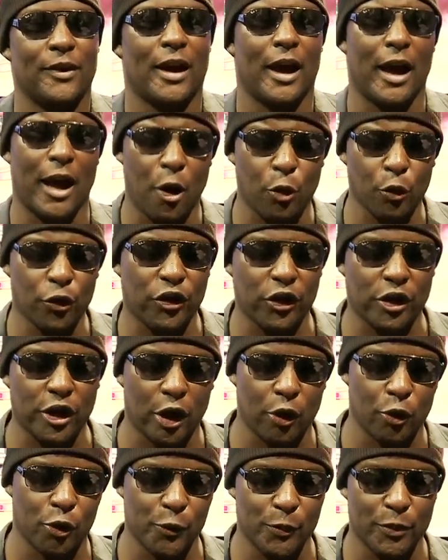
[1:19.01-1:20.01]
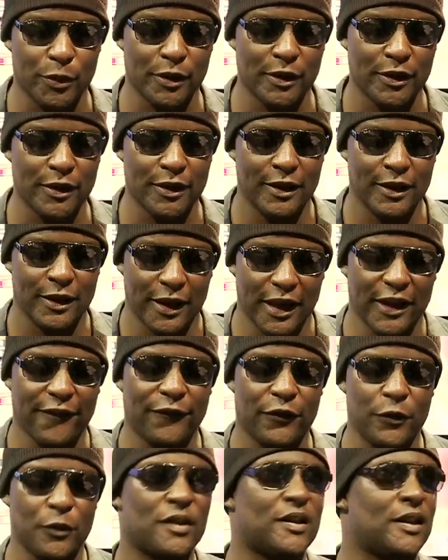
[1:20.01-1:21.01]
How to cope
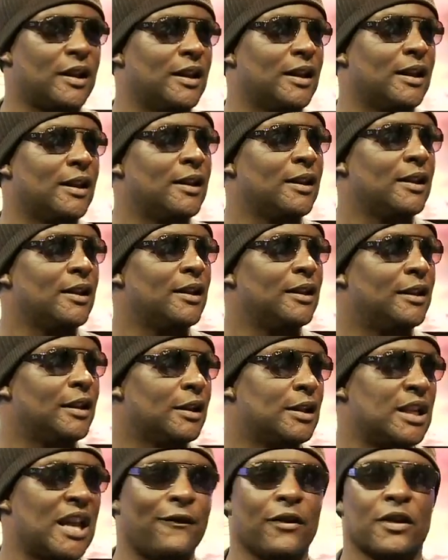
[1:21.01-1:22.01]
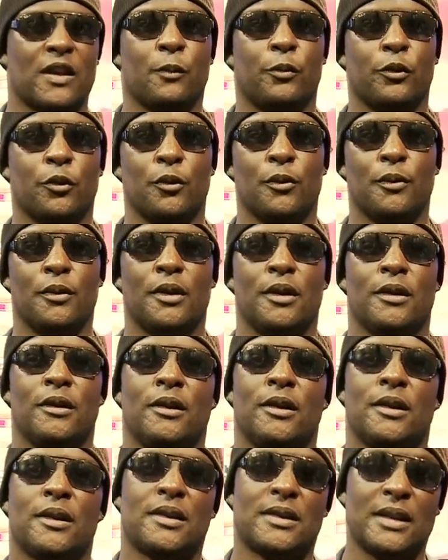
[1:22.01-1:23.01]
if you see the inevitable.
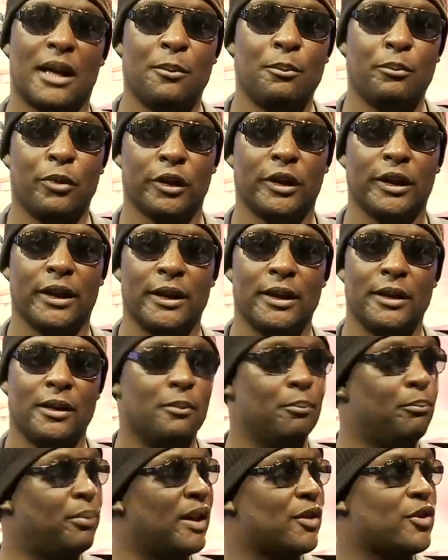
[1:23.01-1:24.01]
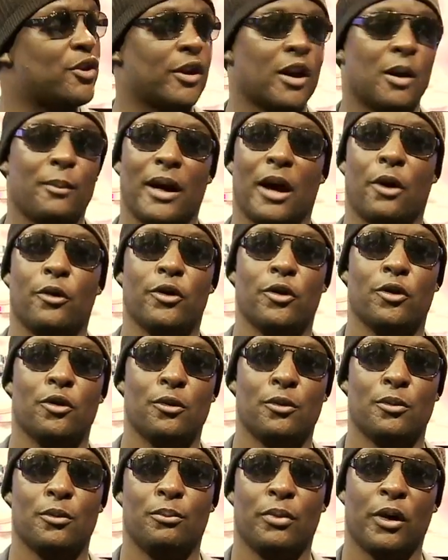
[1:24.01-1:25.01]
Somebody bitching about you
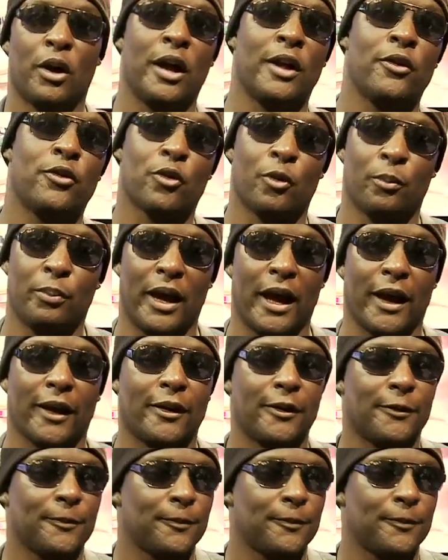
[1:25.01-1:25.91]
behind your back.